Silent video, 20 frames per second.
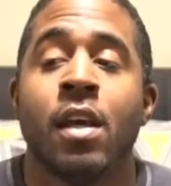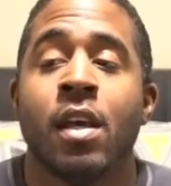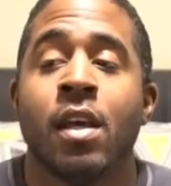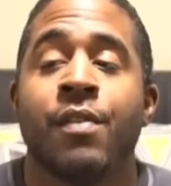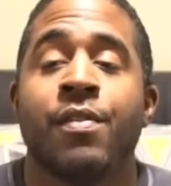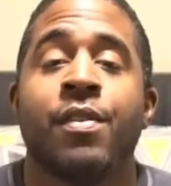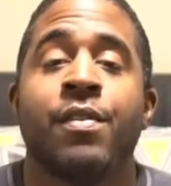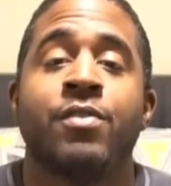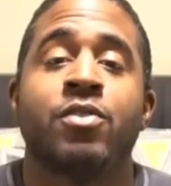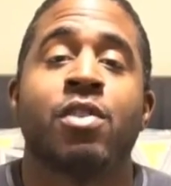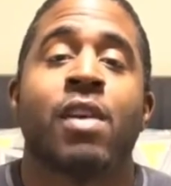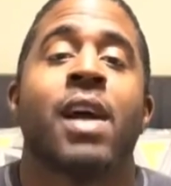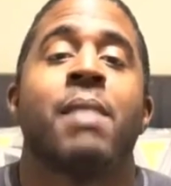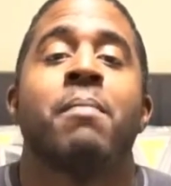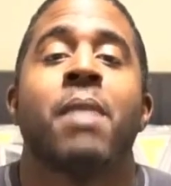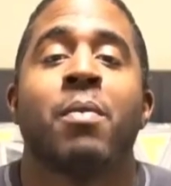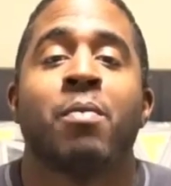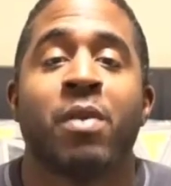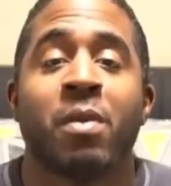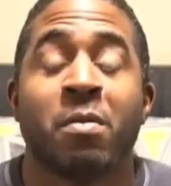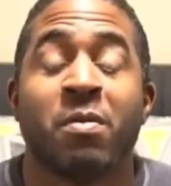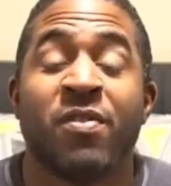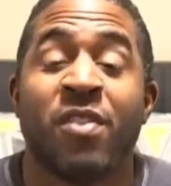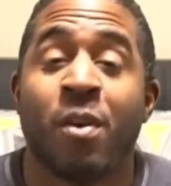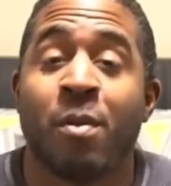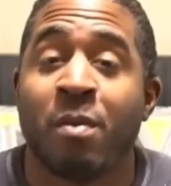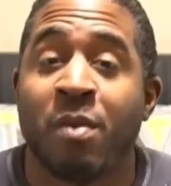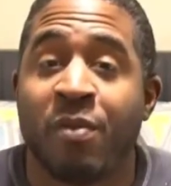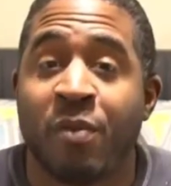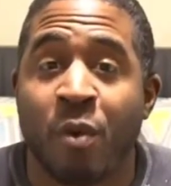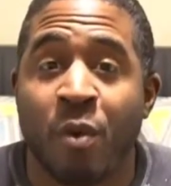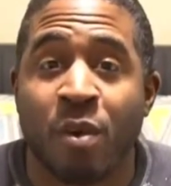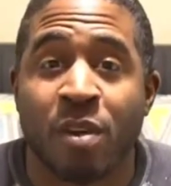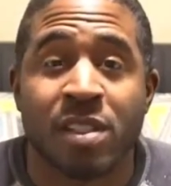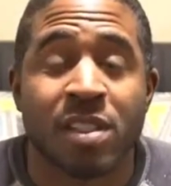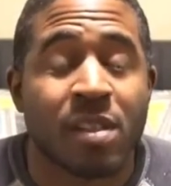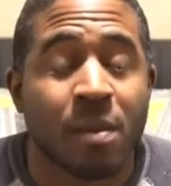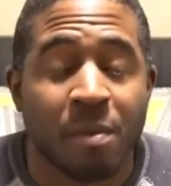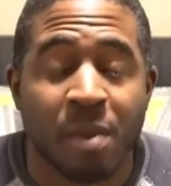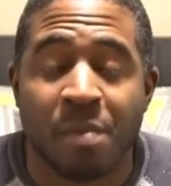if you've tried memory foam before,
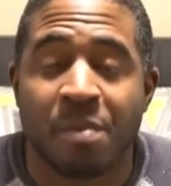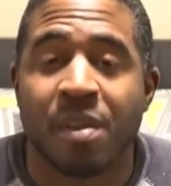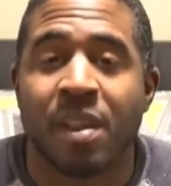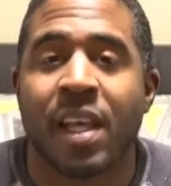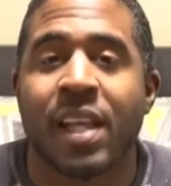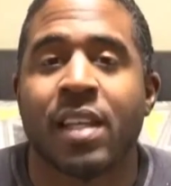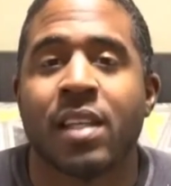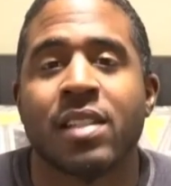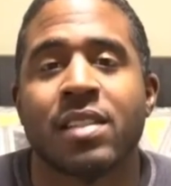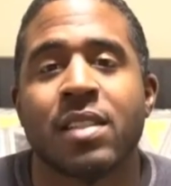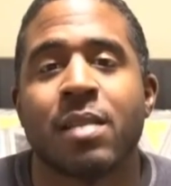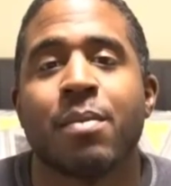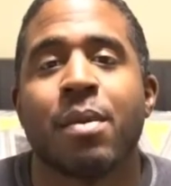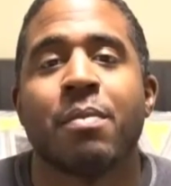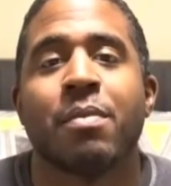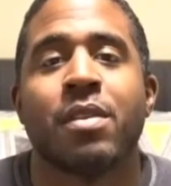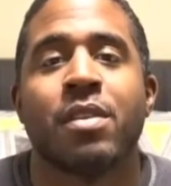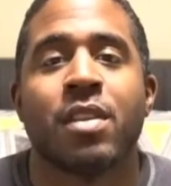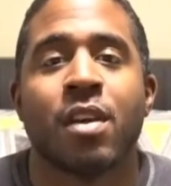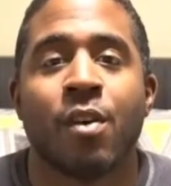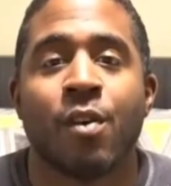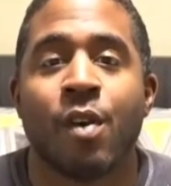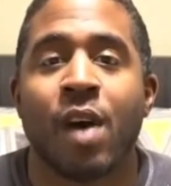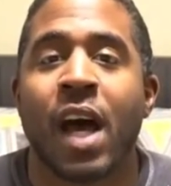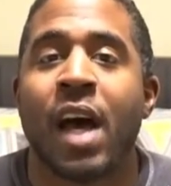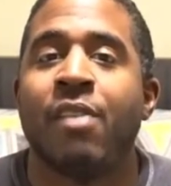some people like it, some people don't.